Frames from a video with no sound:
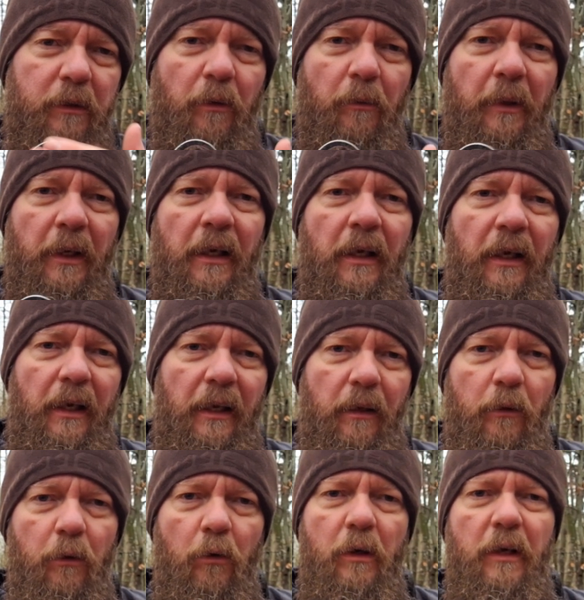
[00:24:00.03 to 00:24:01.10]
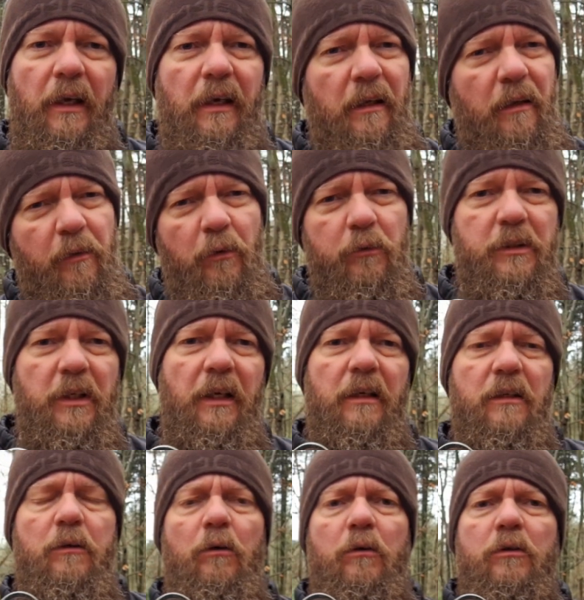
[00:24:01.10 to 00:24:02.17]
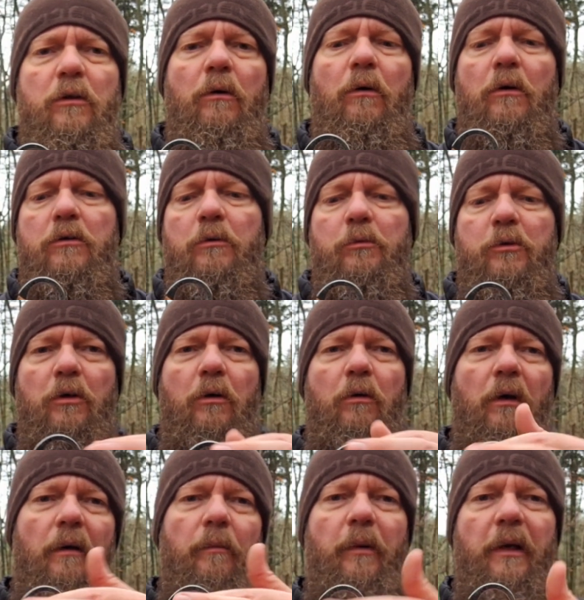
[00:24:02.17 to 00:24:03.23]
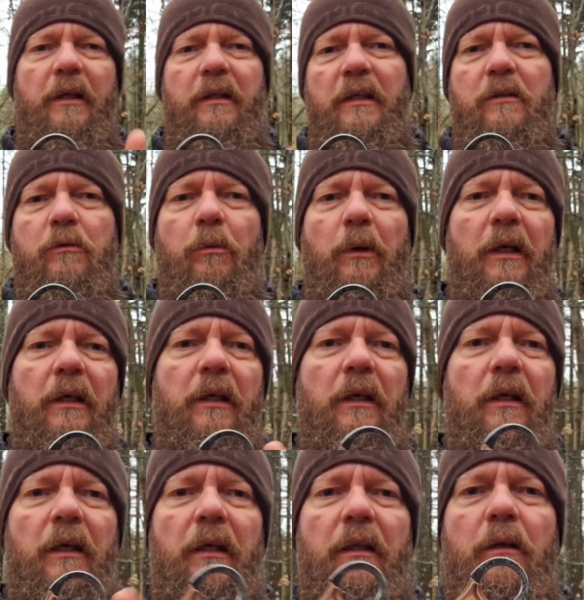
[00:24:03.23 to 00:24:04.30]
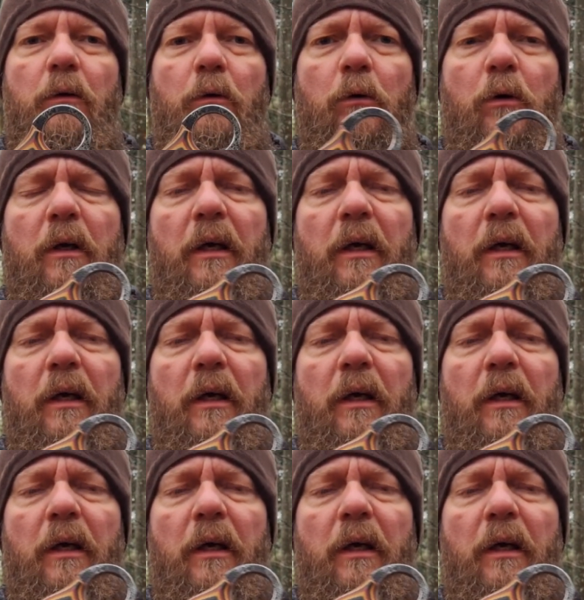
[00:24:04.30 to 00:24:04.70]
ring and the hook, and I don't think it looks so awesome, so I make this ring there and the hook,